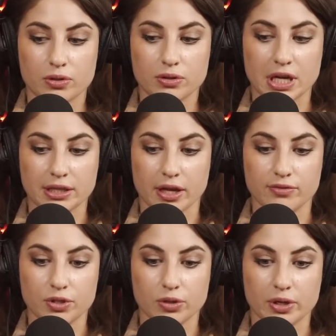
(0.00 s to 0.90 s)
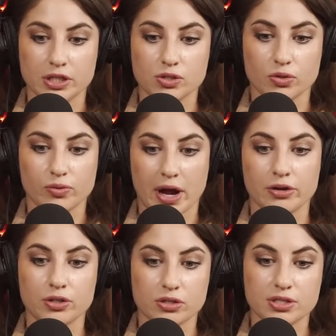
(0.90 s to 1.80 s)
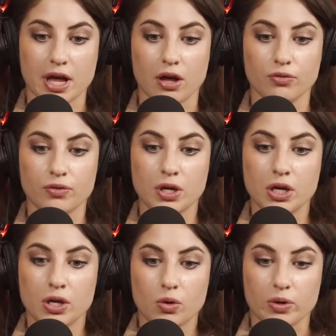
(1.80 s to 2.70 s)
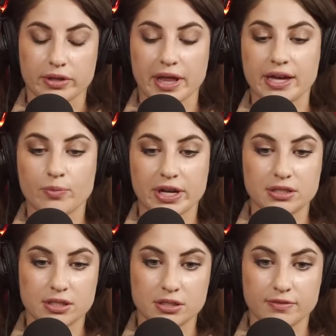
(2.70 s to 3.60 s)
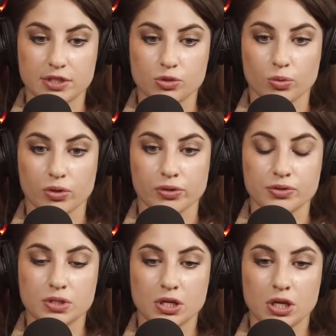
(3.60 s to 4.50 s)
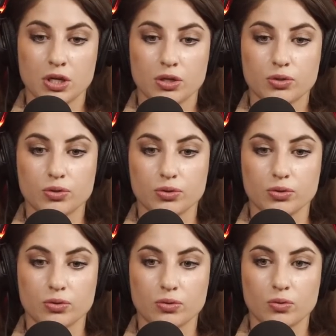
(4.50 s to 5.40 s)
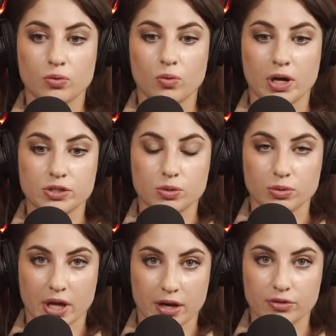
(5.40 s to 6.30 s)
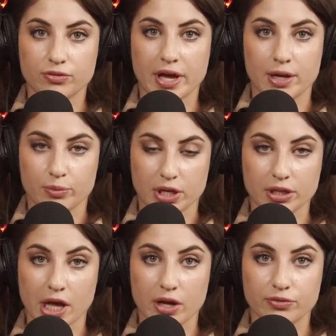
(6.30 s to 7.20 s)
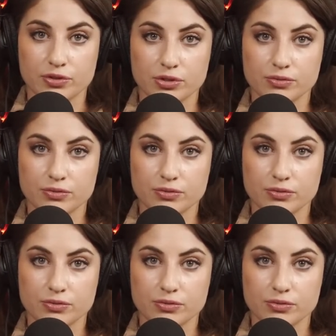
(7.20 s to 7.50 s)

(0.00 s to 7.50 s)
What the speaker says: that love you and surround yourself with like-minded individuals who want to love and be loved.